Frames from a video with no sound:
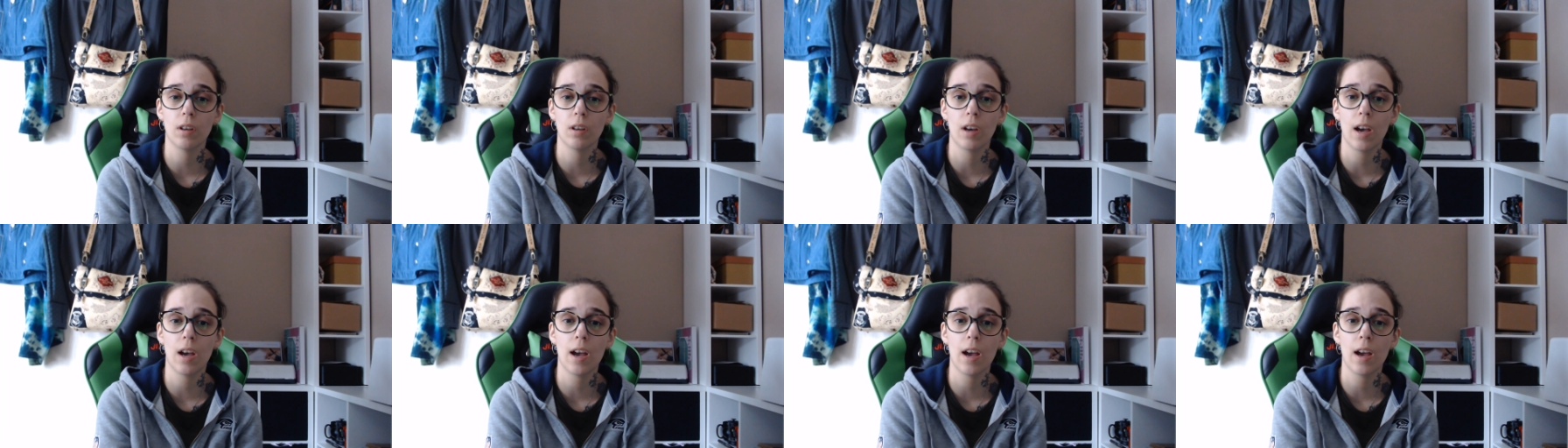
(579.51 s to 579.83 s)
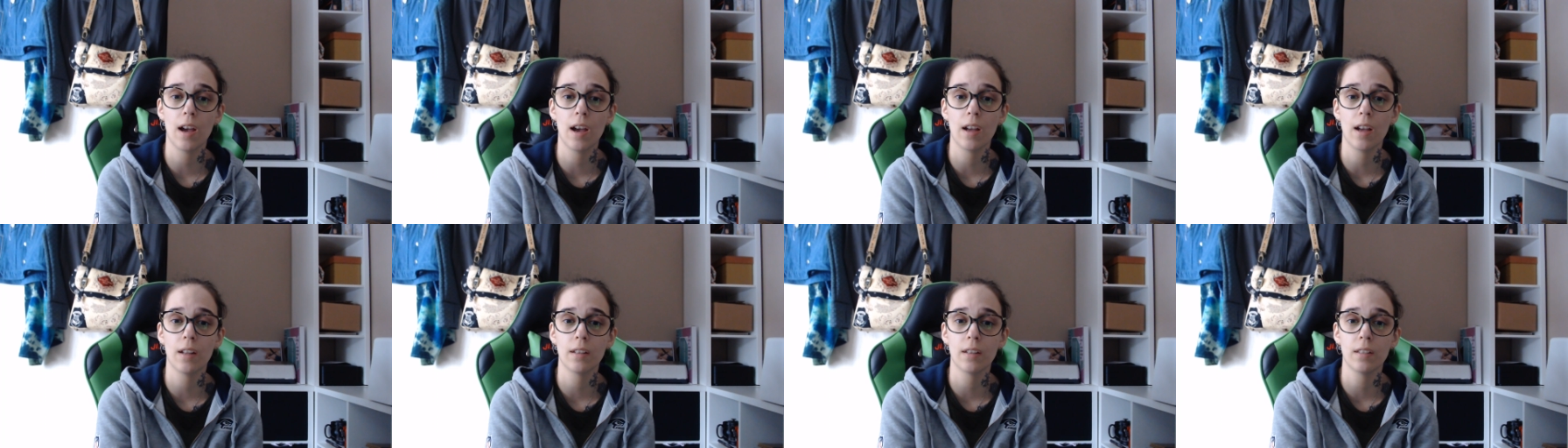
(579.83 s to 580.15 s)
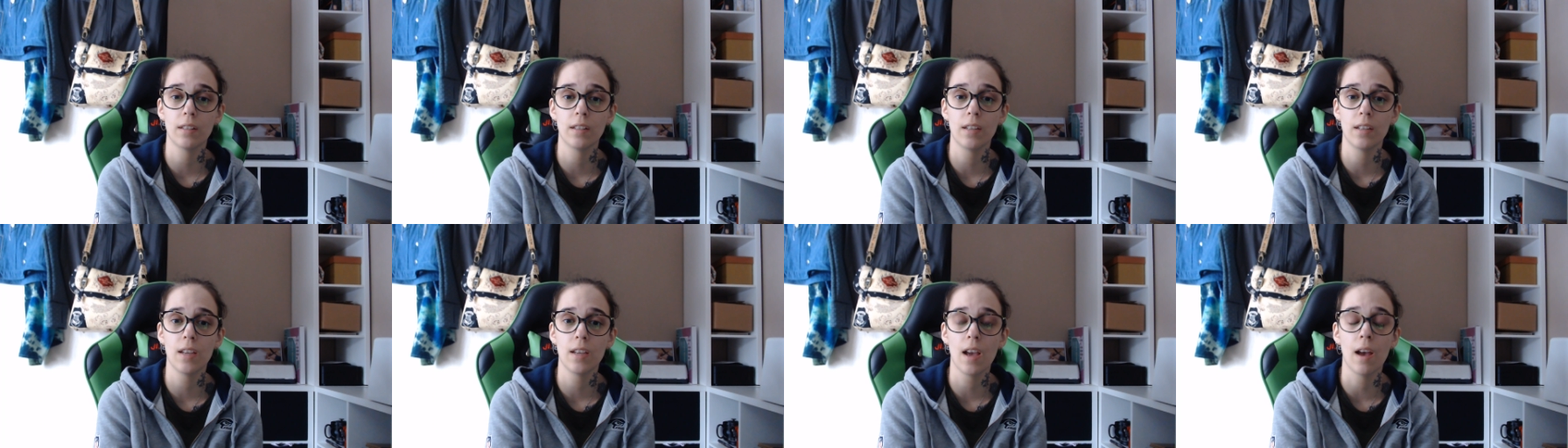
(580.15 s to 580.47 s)

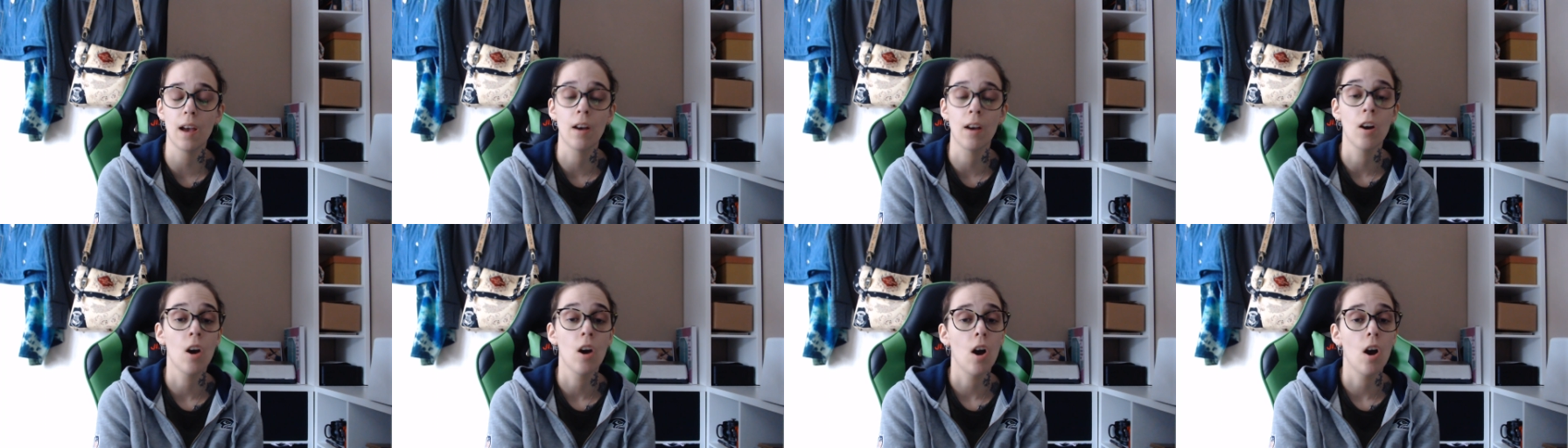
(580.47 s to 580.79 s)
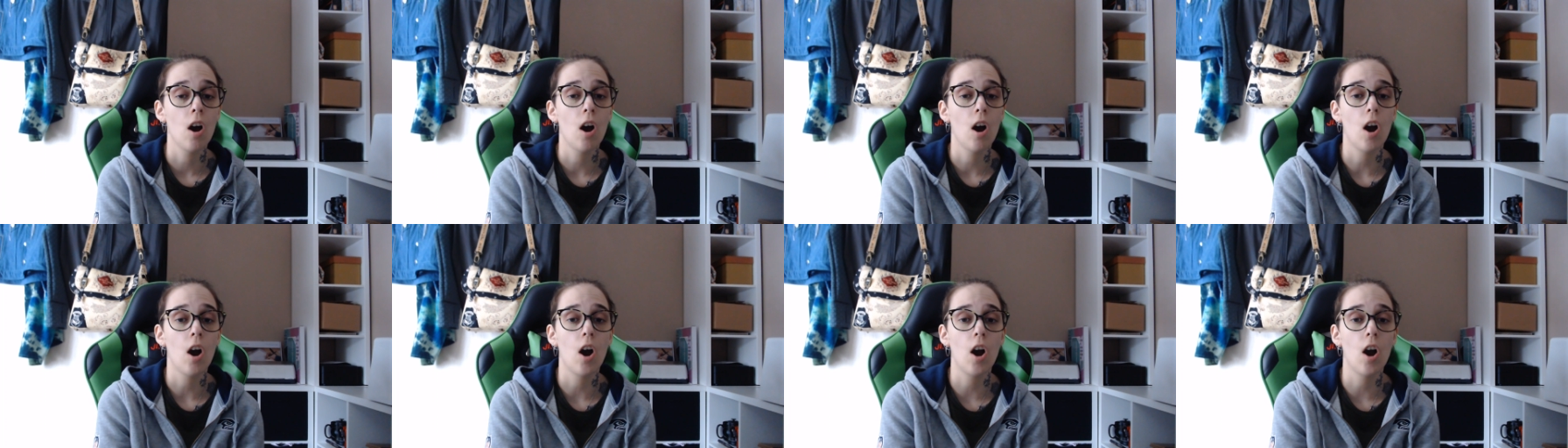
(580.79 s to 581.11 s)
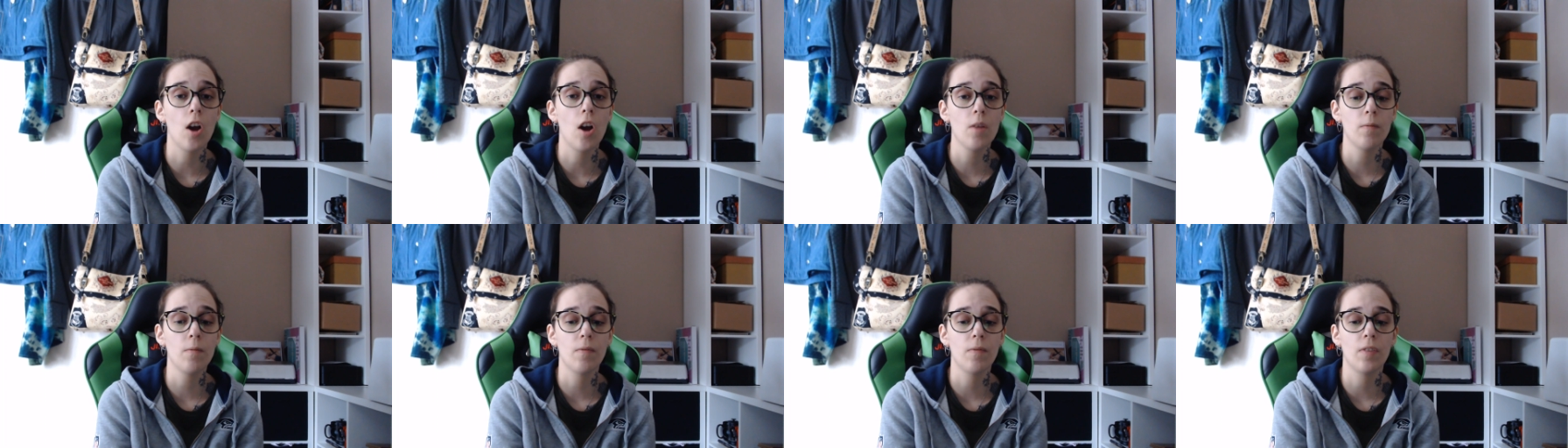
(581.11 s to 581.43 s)
and yeah,
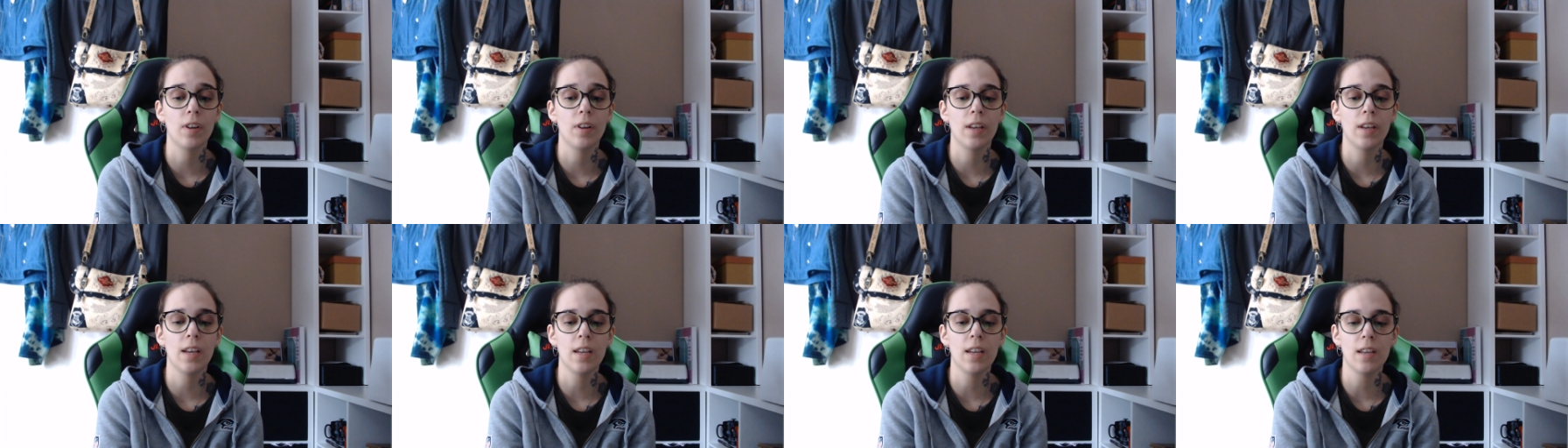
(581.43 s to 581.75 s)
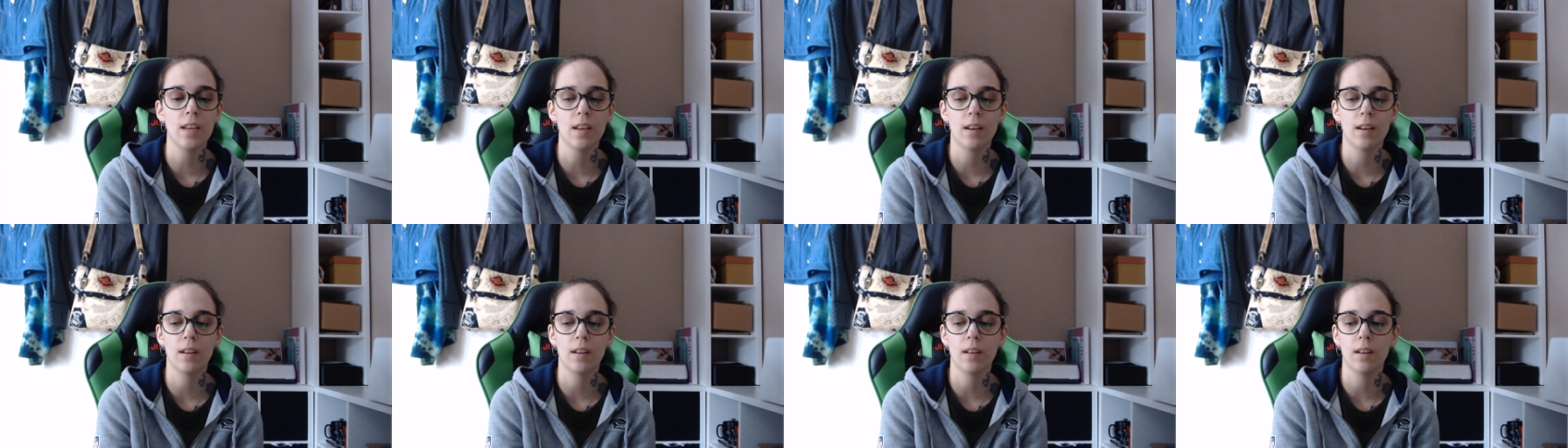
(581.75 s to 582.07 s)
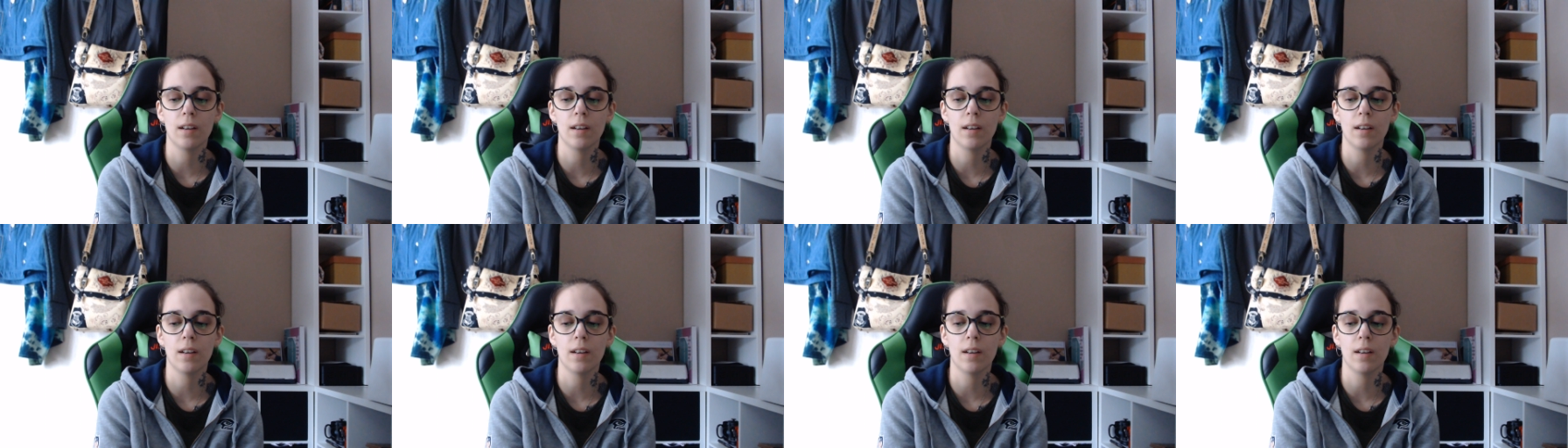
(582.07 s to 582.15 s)
hopefully